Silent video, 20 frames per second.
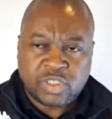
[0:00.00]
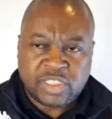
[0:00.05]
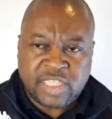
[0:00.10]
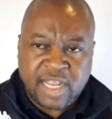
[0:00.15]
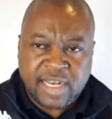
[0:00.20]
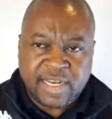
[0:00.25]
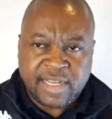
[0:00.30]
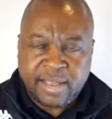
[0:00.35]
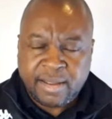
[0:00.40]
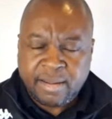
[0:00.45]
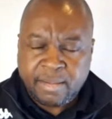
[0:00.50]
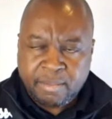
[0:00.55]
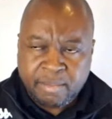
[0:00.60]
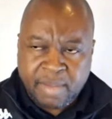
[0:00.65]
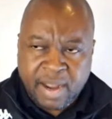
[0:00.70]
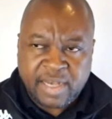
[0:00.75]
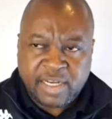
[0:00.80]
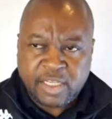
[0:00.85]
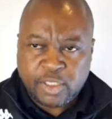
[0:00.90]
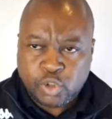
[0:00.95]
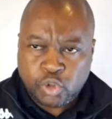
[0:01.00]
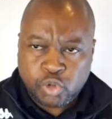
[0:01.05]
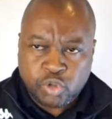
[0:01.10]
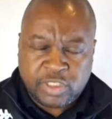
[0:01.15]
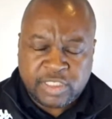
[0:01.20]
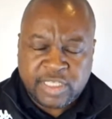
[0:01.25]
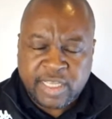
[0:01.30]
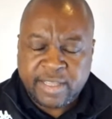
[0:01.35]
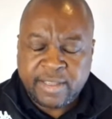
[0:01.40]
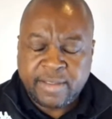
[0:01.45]
Sunday, Monday,
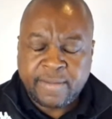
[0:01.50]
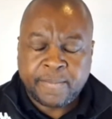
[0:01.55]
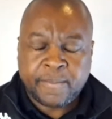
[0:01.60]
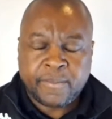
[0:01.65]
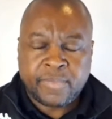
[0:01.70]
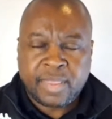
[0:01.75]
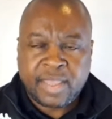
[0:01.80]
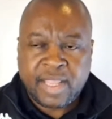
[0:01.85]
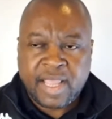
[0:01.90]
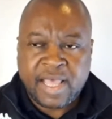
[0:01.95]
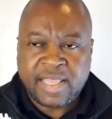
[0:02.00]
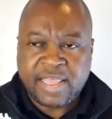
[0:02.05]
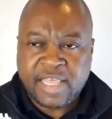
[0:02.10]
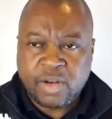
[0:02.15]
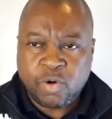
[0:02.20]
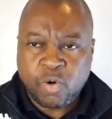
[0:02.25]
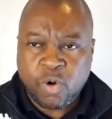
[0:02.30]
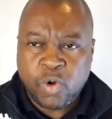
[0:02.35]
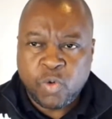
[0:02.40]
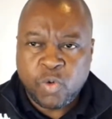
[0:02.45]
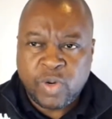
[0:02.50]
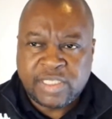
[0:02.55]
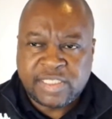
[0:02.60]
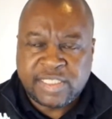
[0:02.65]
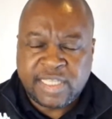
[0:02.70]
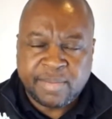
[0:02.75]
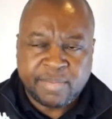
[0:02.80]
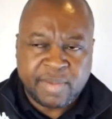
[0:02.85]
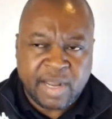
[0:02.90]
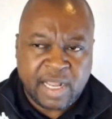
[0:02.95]
Tuesday, and then on
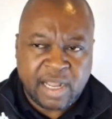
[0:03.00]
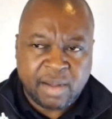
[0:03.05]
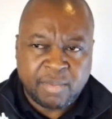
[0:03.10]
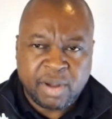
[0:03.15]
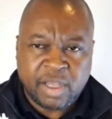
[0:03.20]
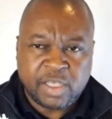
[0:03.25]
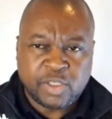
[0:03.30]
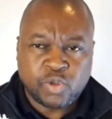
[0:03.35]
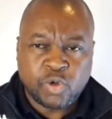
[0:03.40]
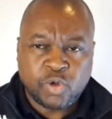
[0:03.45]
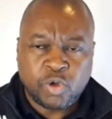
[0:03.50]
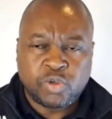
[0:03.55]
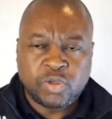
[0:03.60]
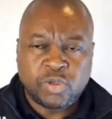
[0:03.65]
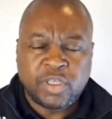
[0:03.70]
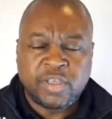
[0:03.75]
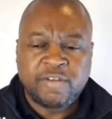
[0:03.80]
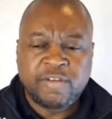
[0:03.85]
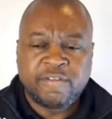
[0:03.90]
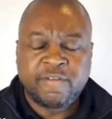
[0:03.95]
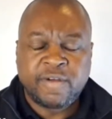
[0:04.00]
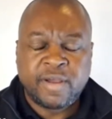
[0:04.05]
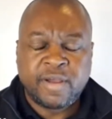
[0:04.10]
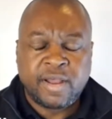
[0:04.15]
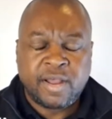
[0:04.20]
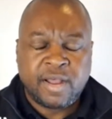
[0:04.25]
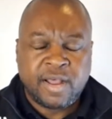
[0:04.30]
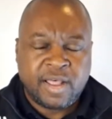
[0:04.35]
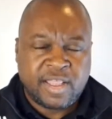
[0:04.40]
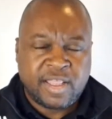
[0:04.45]
Wednesday, Mnangagwa is going to give
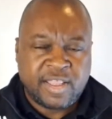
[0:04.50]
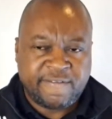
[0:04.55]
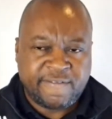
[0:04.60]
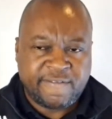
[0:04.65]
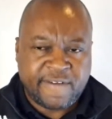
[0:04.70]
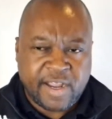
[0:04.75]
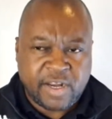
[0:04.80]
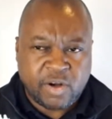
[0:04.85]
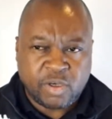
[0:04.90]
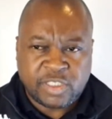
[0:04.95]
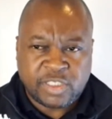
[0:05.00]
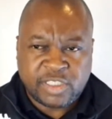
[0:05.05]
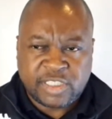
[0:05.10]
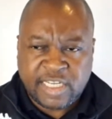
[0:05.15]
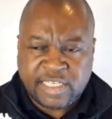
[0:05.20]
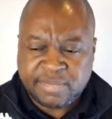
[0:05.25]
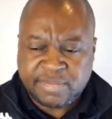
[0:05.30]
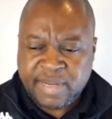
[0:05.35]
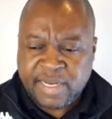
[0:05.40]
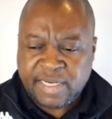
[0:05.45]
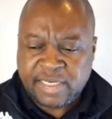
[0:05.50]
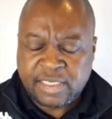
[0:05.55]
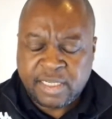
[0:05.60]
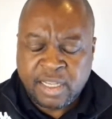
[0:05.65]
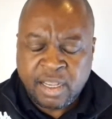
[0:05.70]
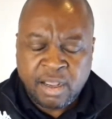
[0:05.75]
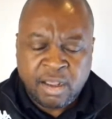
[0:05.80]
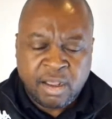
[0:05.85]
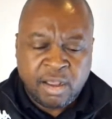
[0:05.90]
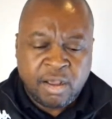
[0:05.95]
the final statement.
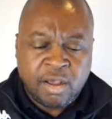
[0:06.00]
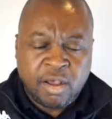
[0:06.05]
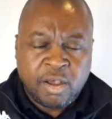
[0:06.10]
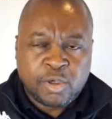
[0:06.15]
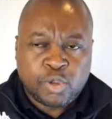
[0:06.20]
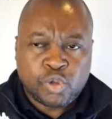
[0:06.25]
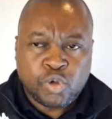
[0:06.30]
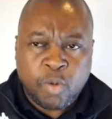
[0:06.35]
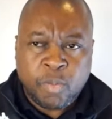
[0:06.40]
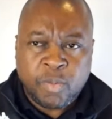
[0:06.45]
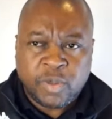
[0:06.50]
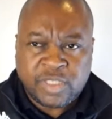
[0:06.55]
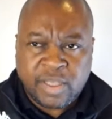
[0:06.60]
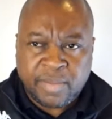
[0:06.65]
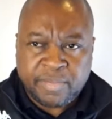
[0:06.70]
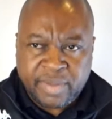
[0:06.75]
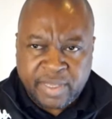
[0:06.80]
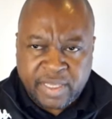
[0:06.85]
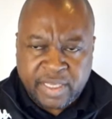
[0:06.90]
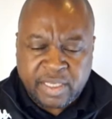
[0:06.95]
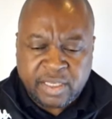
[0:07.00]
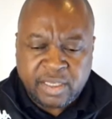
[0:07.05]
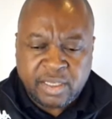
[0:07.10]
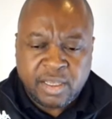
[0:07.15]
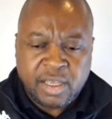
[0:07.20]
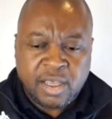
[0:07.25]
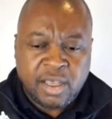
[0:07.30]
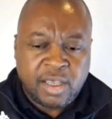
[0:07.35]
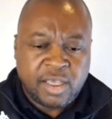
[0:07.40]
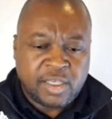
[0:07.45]
So Mozambique
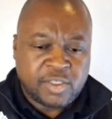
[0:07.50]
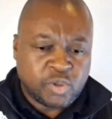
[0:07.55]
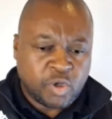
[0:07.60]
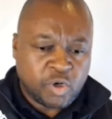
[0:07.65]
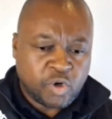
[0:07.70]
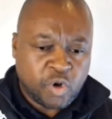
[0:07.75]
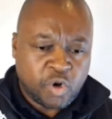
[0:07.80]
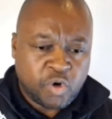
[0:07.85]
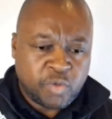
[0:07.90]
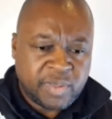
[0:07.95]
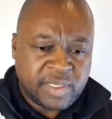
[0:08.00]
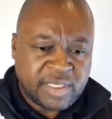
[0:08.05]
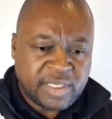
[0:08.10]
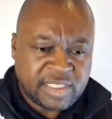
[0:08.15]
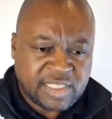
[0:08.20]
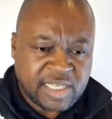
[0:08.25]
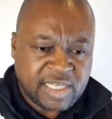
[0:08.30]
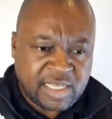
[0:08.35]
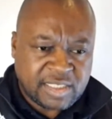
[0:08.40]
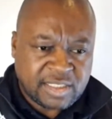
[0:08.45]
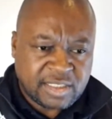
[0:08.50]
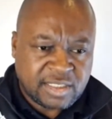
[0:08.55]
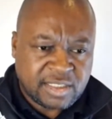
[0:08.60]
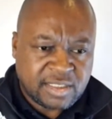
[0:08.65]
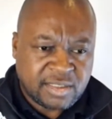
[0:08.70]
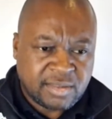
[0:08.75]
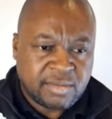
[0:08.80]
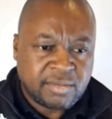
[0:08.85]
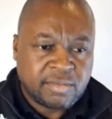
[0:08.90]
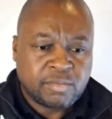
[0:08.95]
is not going to be
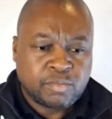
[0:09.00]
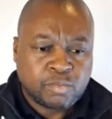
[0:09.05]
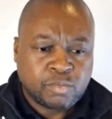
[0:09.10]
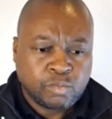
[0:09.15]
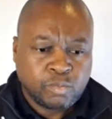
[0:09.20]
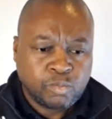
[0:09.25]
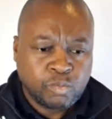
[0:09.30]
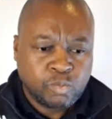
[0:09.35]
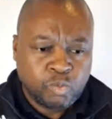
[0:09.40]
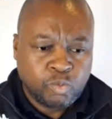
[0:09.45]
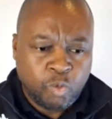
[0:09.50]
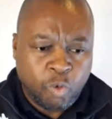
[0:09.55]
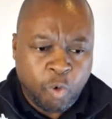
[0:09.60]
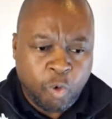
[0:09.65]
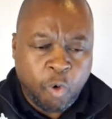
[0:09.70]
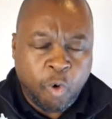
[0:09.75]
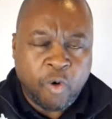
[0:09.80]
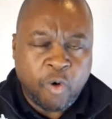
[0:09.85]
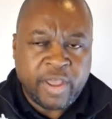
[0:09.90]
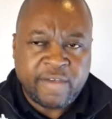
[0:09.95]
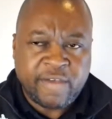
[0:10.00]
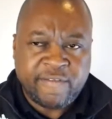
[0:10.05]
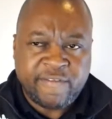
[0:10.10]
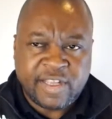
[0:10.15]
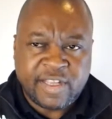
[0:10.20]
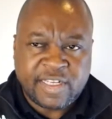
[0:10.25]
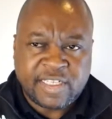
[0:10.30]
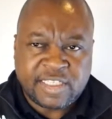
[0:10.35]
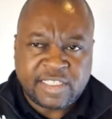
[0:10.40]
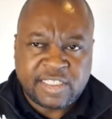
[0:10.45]
discussed, or if
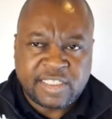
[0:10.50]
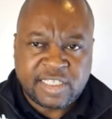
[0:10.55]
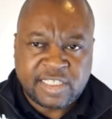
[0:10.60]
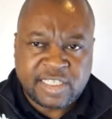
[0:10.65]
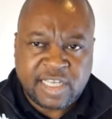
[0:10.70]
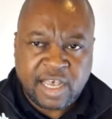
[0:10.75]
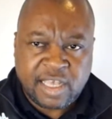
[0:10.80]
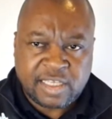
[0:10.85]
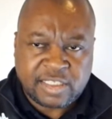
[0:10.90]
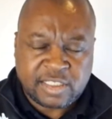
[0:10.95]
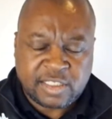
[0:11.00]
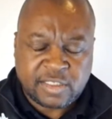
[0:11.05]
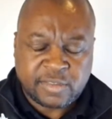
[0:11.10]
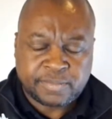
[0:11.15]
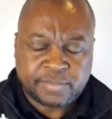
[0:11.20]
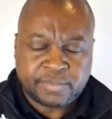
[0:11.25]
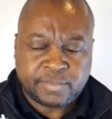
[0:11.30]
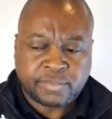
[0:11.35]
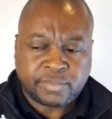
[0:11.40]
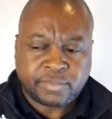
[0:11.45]
it is discussed,